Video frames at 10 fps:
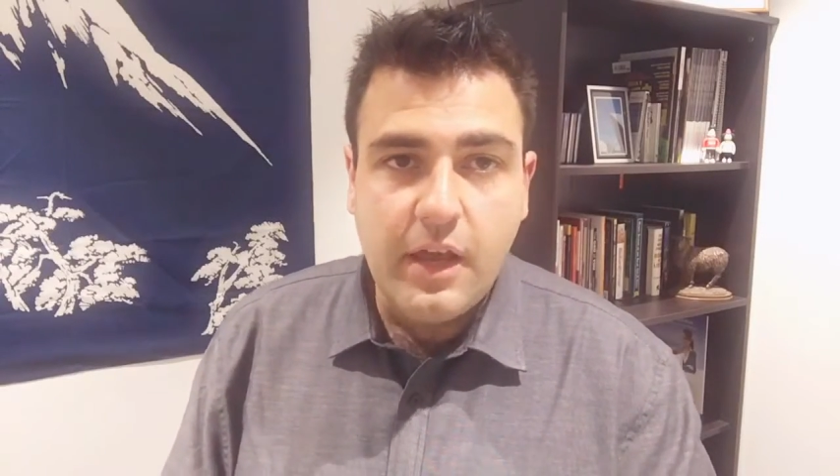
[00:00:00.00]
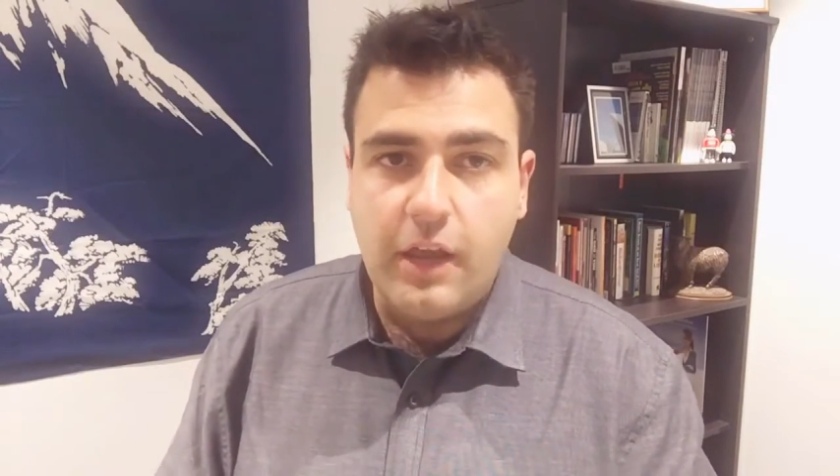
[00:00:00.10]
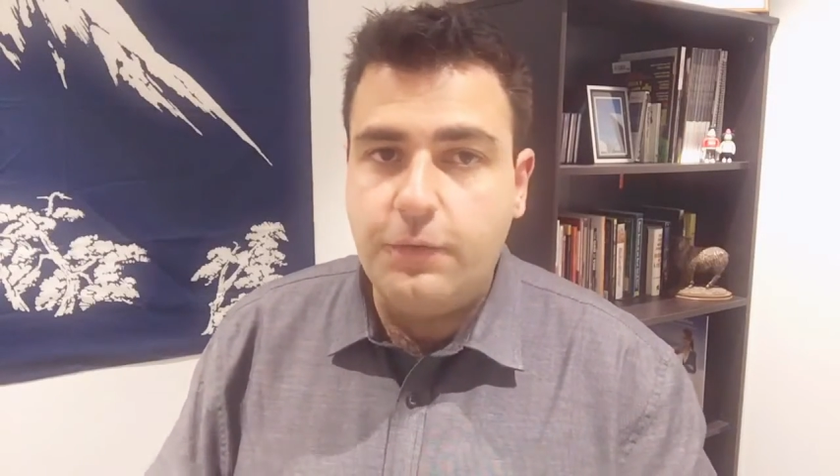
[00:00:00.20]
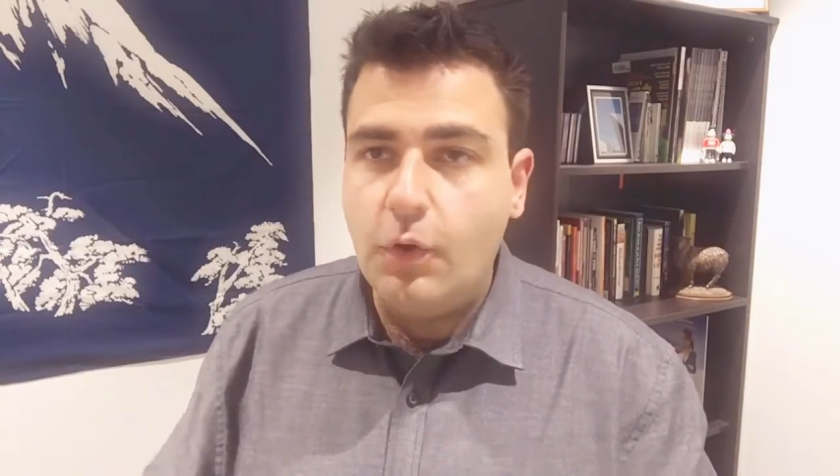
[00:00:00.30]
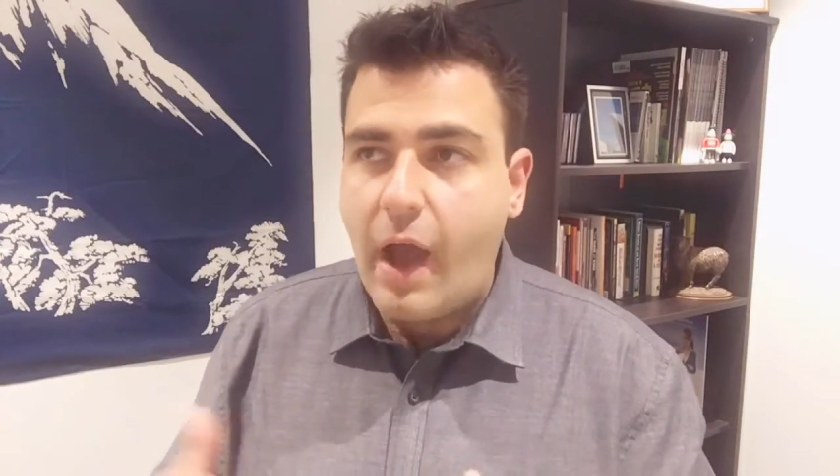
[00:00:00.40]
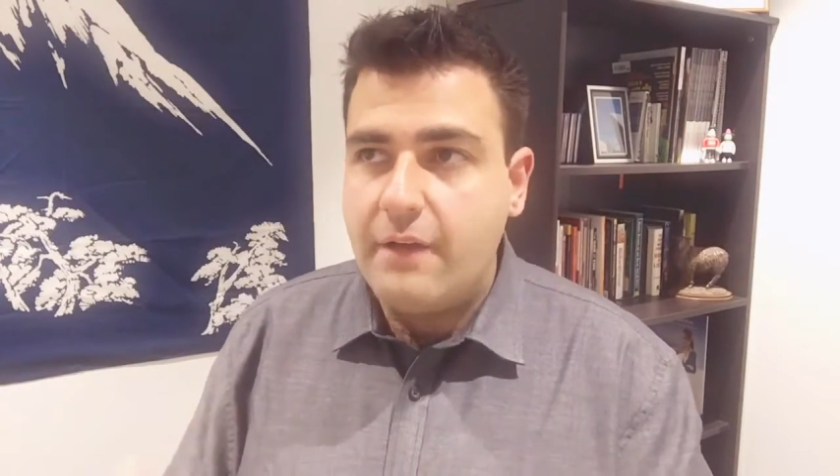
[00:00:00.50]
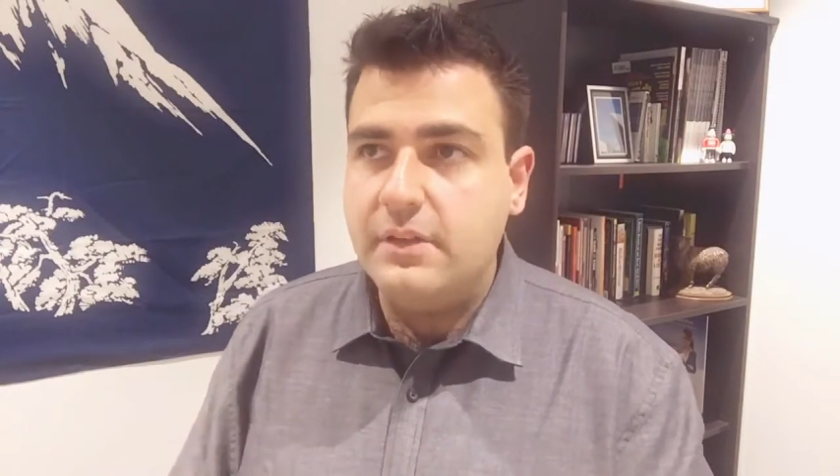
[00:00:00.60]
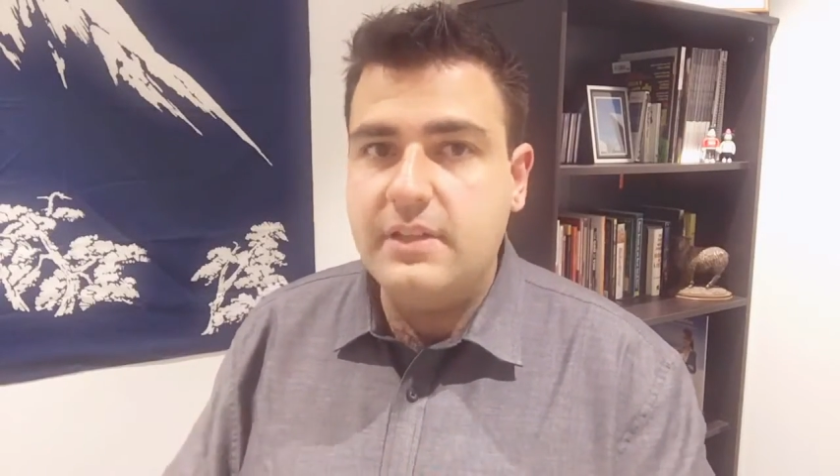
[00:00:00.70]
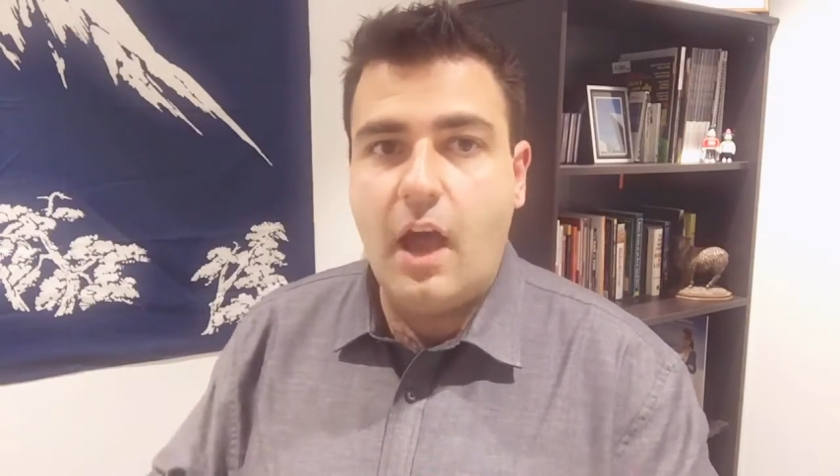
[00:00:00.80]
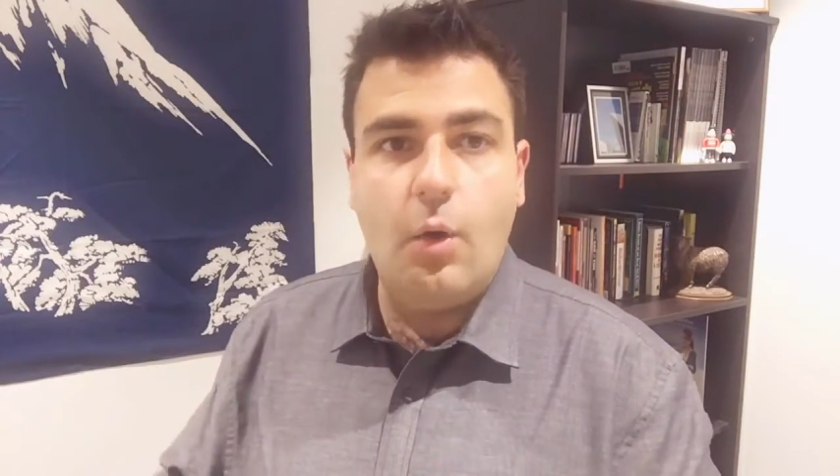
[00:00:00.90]
if your
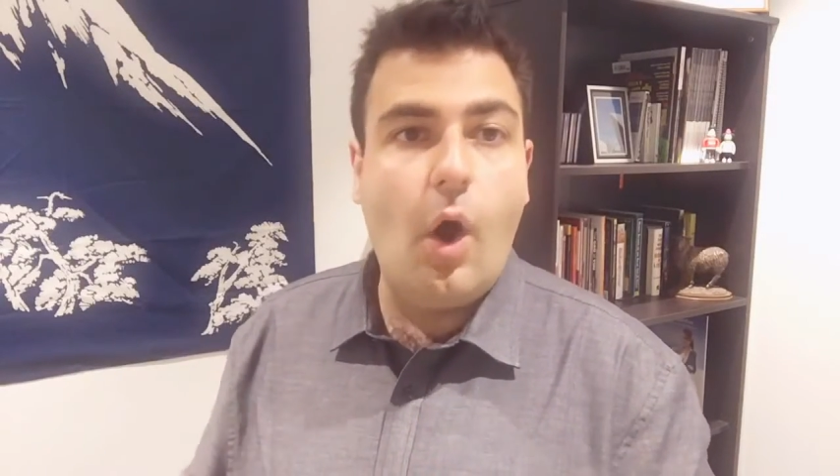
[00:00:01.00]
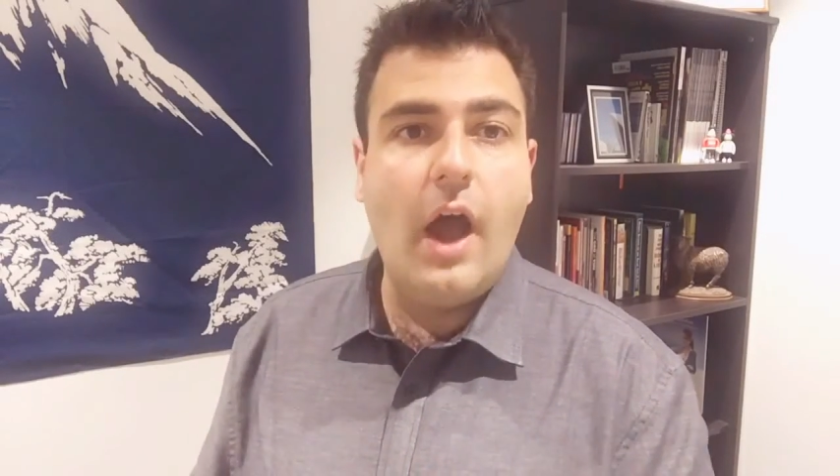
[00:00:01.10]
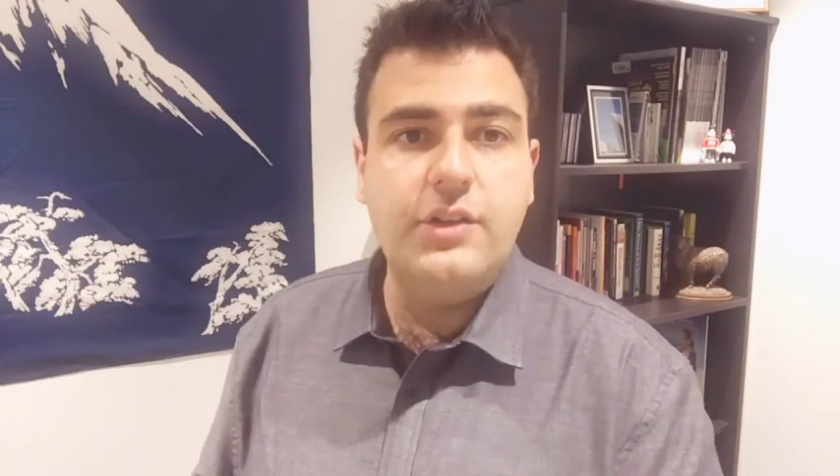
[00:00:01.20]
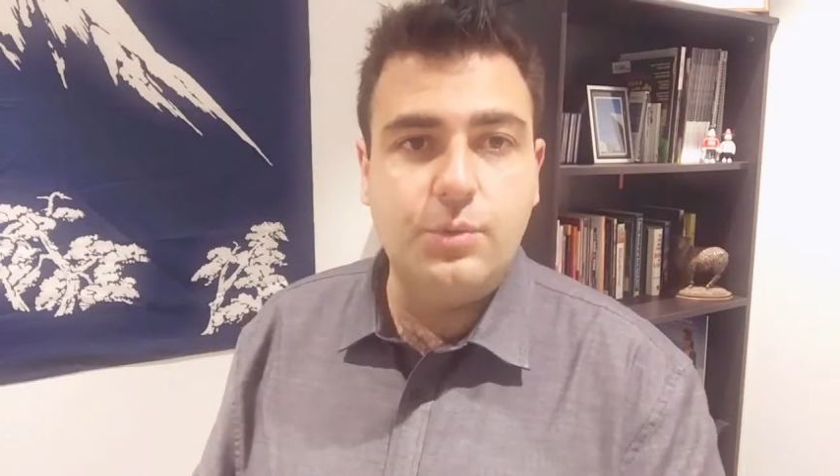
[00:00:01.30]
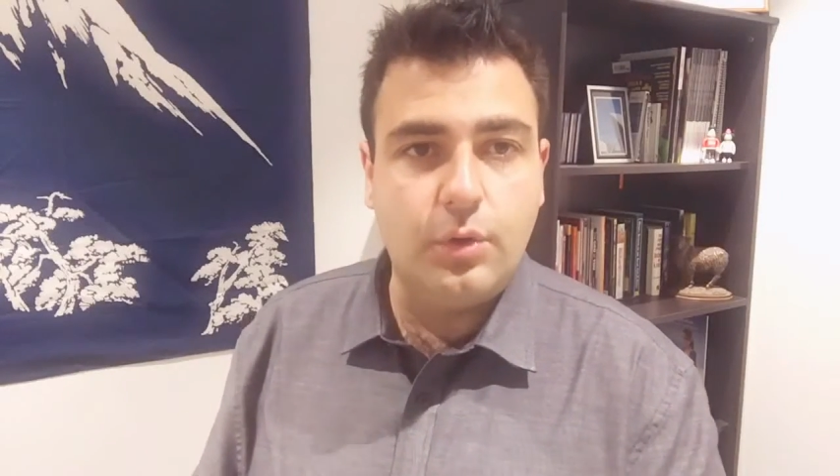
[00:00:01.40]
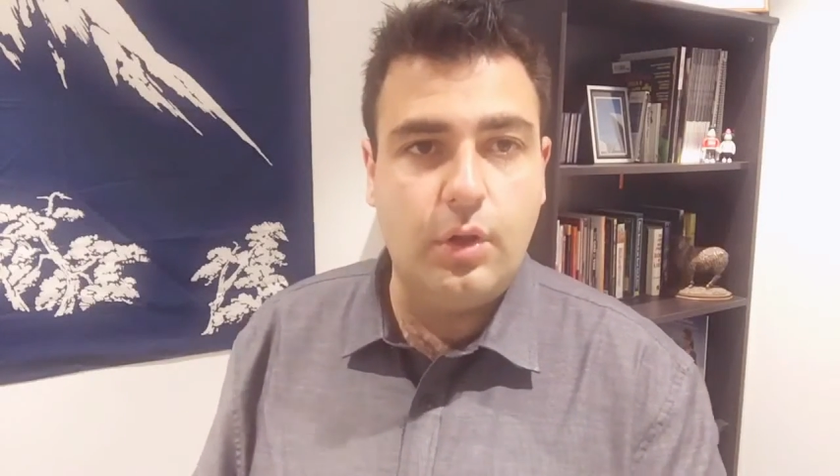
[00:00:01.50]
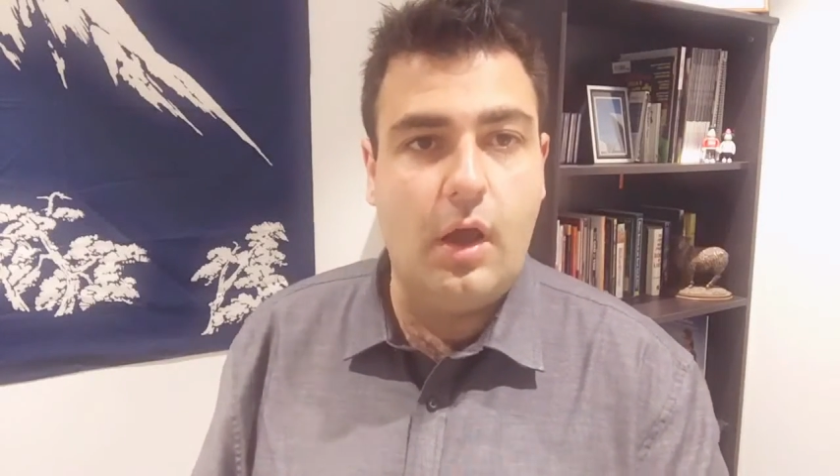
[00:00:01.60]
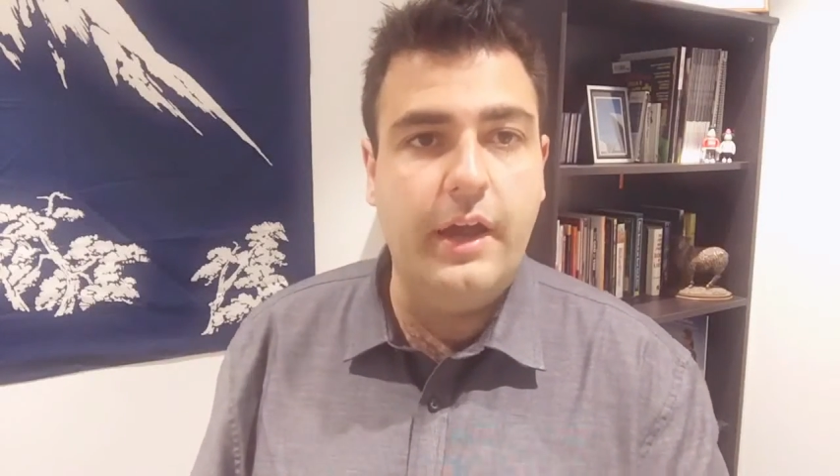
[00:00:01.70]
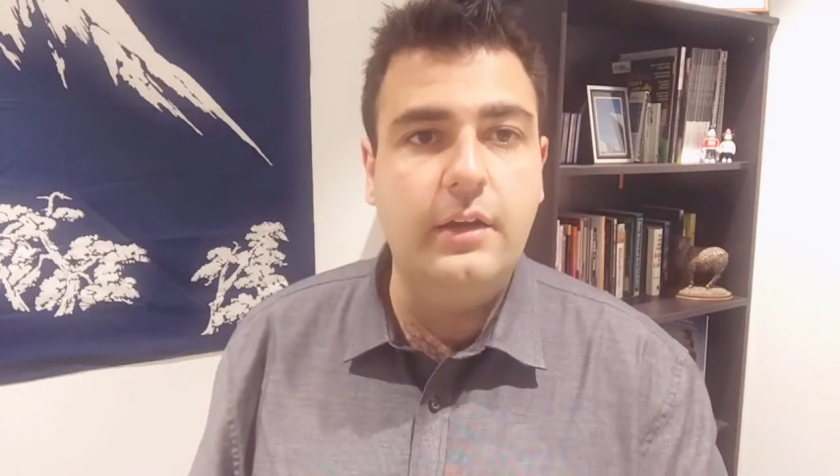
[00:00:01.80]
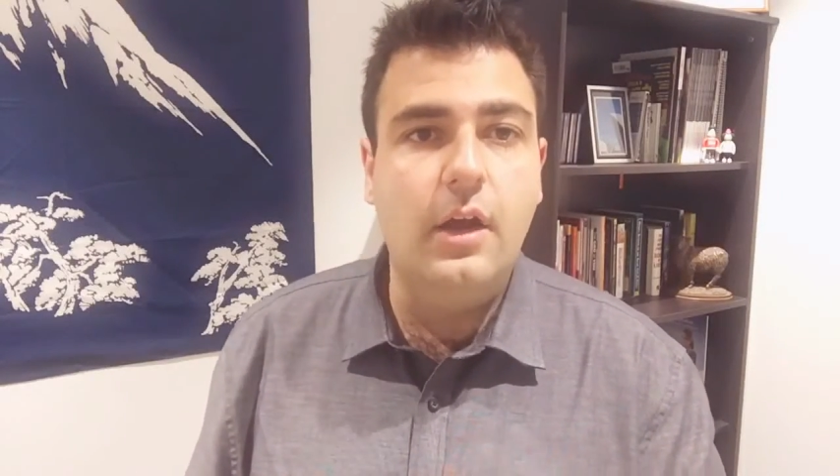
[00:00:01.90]
avatar or ideal
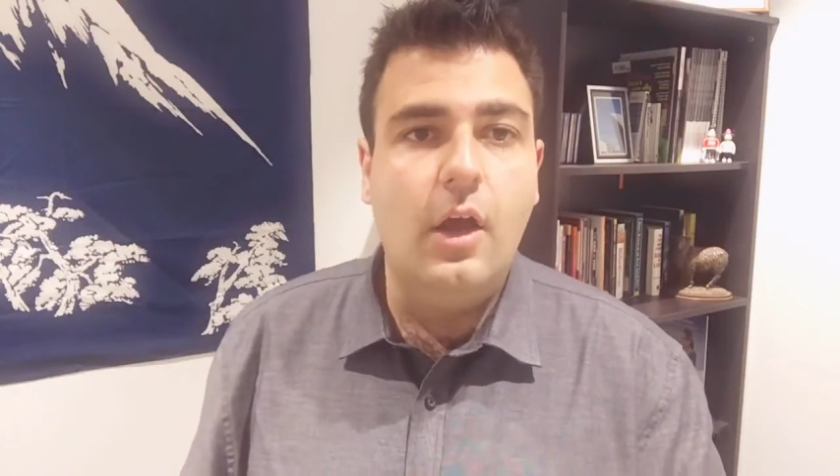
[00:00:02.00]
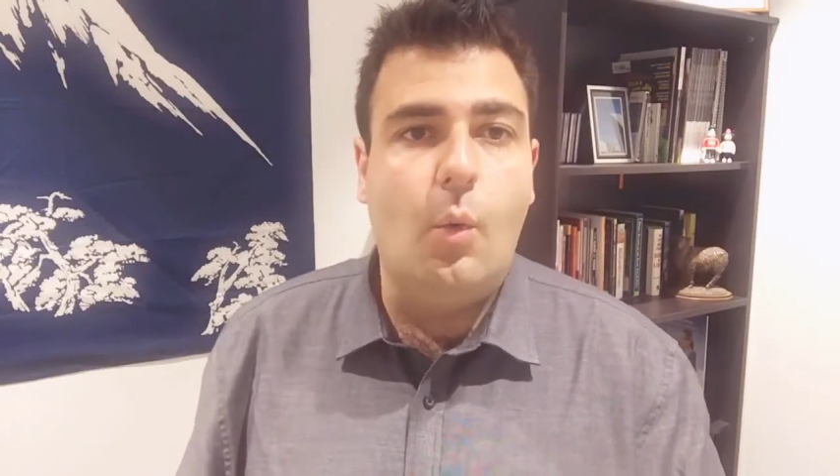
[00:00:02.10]
client